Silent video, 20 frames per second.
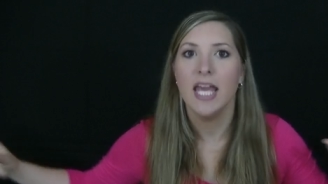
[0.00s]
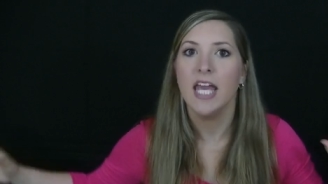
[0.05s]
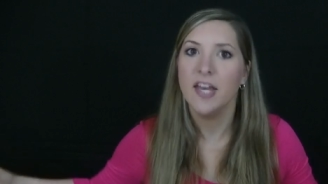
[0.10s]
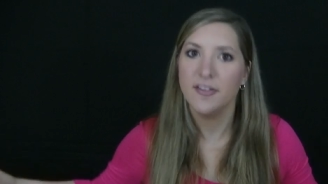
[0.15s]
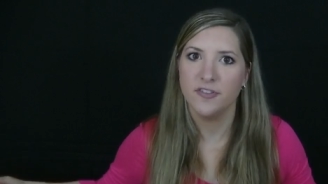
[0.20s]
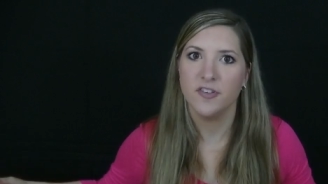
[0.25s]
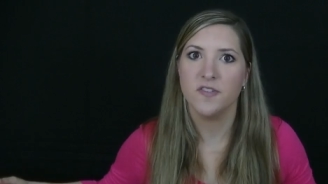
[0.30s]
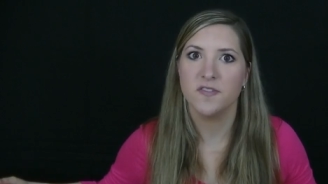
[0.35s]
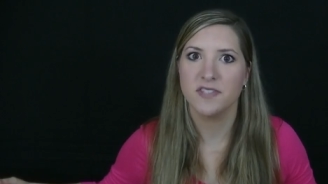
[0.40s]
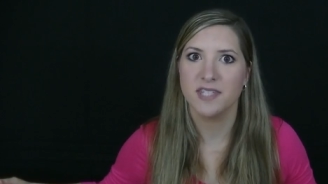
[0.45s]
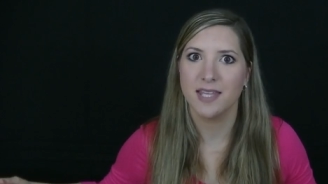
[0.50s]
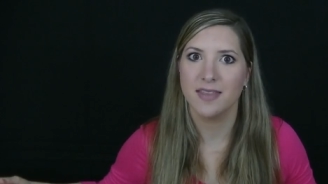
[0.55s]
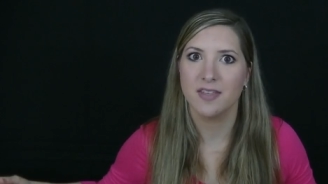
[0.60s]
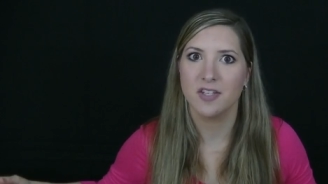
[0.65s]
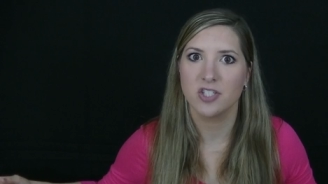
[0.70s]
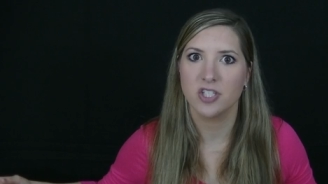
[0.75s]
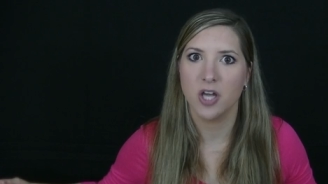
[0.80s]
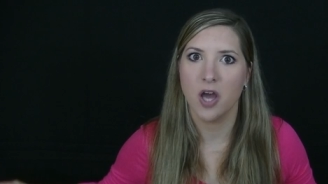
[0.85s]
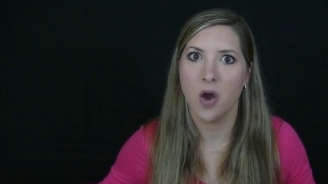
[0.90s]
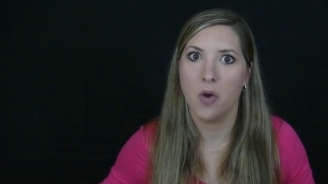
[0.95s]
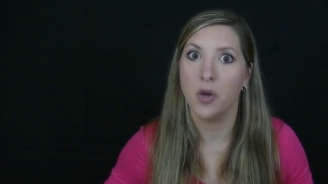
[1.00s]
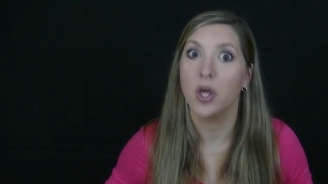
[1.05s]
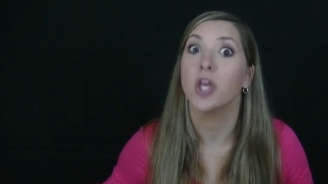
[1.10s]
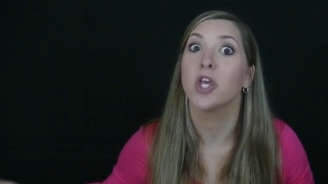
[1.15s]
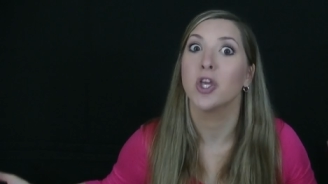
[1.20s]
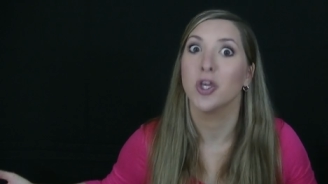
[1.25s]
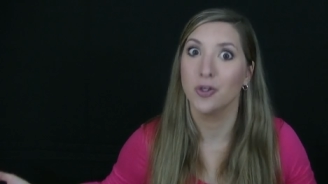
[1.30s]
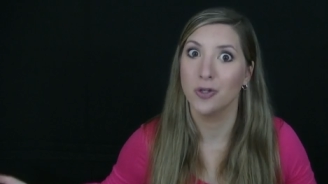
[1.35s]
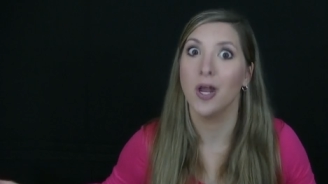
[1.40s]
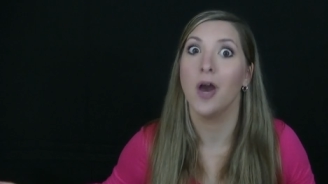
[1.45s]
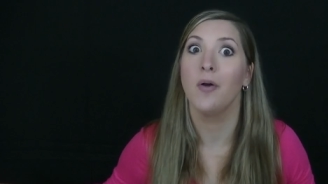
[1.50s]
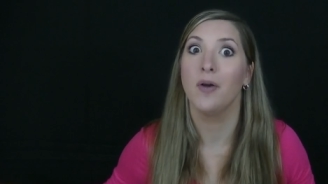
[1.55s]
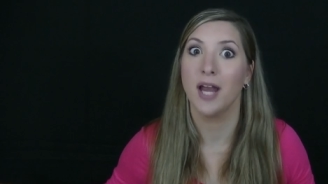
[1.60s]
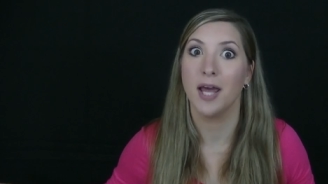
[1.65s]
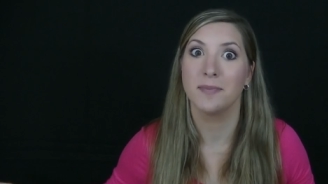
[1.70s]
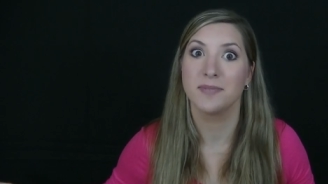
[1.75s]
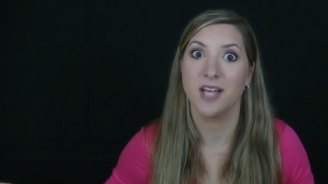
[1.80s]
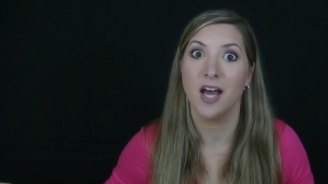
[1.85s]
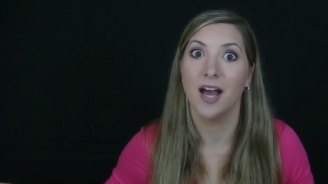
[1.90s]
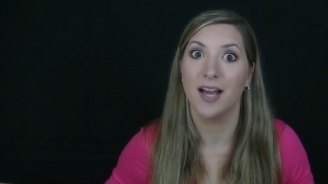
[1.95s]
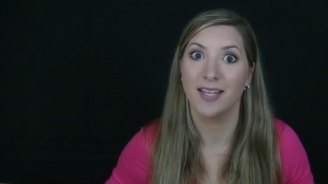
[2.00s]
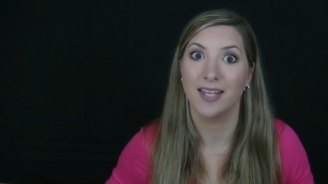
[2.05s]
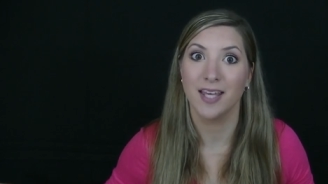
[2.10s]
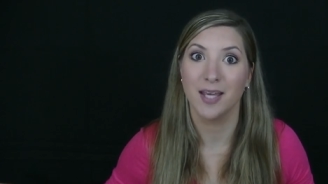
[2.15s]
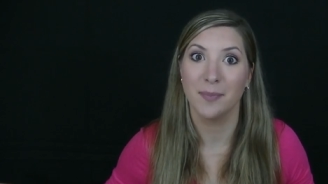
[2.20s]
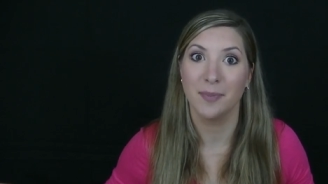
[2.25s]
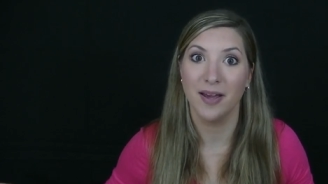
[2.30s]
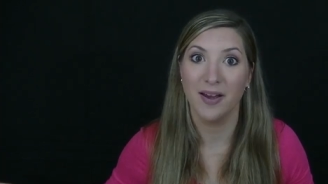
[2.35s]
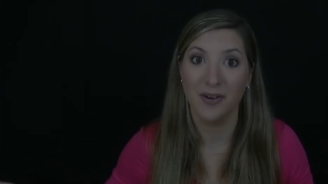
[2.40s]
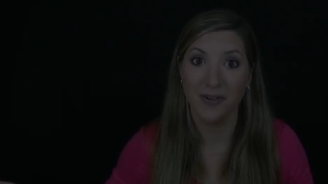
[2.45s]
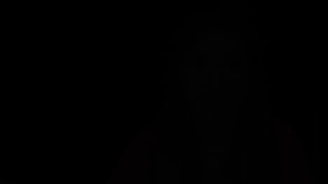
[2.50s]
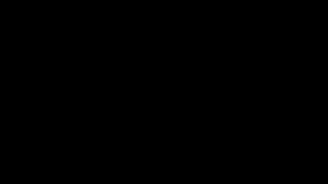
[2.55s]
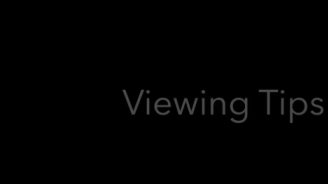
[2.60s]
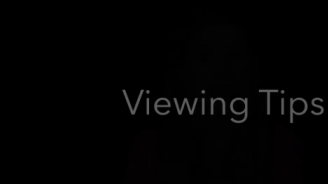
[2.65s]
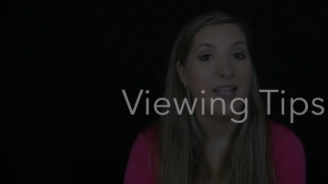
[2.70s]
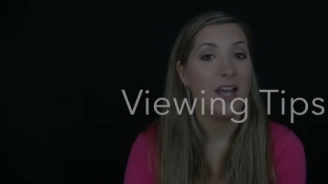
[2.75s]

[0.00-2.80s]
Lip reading: If you've seen the show, you know what I'm talking about.